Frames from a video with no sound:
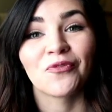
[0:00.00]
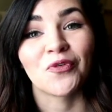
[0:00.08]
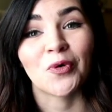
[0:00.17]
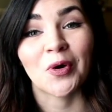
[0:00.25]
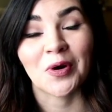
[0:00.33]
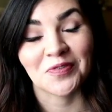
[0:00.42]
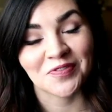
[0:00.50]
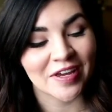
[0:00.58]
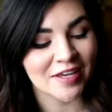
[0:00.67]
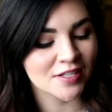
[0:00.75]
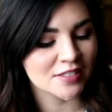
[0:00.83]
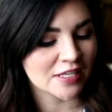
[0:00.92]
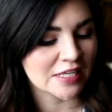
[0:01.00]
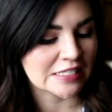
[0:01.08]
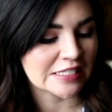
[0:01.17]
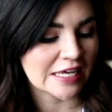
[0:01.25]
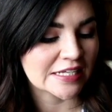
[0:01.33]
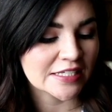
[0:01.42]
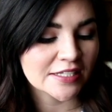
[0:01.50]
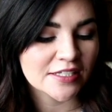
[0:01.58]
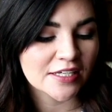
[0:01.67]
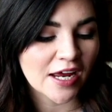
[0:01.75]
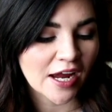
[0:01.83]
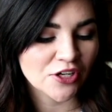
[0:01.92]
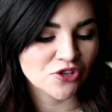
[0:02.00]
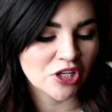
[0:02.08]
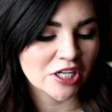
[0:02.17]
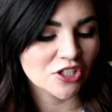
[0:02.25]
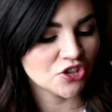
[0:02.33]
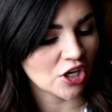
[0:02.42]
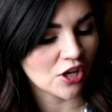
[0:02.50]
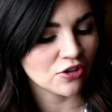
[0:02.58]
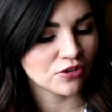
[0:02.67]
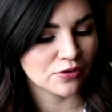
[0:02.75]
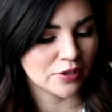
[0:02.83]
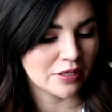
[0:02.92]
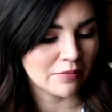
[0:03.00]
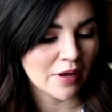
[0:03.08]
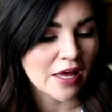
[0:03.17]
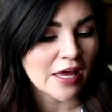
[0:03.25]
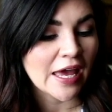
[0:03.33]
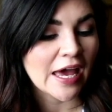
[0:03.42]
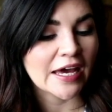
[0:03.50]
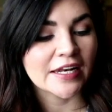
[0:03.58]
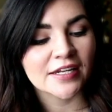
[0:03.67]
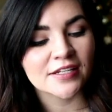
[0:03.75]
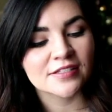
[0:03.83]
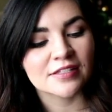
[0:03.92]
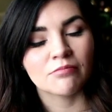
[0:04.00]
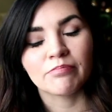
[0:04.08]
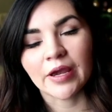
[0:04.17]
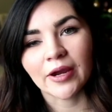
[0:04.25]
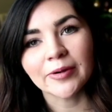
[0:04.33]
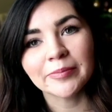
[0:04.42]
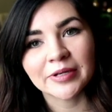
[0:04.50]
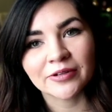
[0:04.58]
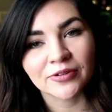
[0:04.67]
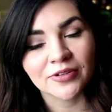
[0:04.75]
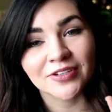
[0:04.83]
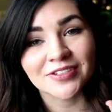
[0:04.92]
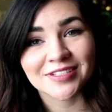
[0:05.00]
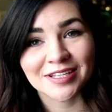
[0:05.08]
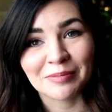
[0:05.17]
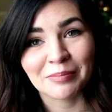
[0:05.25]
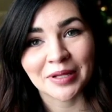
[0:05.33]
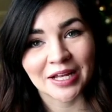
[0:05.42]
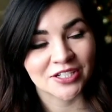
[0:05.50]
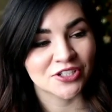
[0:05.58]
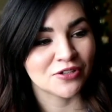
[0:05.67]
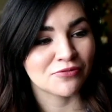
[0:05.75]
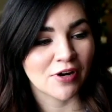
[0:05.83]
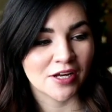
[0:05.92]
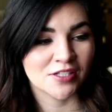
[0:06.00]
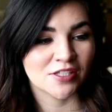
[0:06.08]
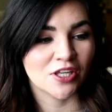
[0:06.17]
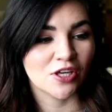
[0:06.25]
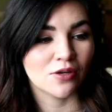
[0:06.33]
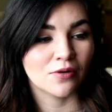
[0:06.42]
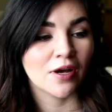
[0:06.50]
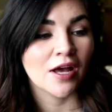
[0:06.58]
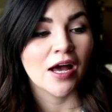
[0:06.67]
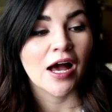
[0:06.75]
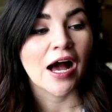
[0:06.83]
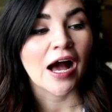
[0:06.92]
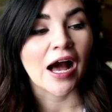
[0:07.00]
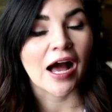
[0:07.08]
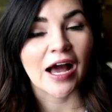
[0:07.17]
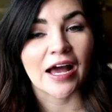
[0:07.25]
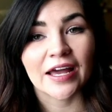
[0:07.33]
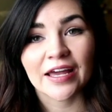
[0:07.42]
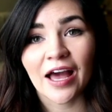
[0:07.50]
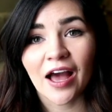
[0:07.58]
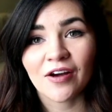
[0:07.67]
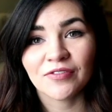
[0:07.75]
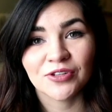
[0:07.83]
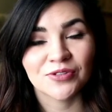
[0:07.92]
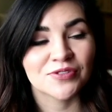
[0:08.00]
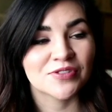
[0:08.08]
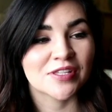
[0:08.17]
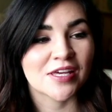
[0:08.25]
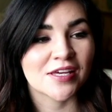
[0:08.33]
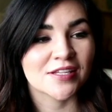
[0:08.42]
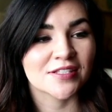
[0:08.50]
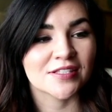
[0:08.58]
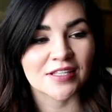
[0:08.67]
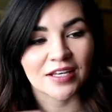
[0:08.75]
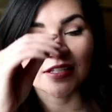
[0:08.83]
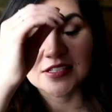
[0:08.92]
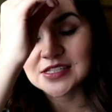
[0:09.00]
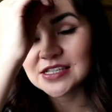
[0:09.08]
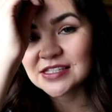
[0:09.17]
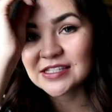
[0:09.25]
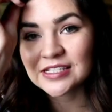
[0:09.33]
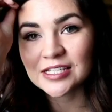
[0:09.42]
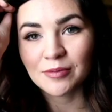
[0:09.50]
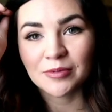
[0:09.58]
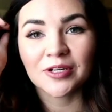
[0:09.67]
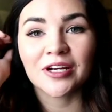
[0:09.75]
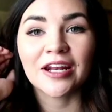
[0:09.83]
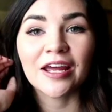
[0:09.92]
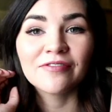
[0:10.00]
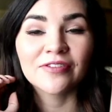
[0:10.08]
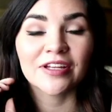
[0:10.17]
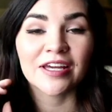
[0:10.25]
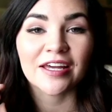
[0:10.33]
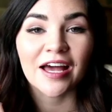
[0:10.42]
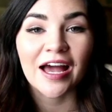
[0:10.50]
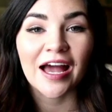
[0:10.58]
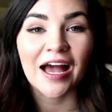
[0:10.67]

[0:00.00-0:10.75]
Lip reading: for face is a tinted hydrating gel cream, and it is the Bare Minerals Complexion Rescue. I have used this since the summer, and I feel like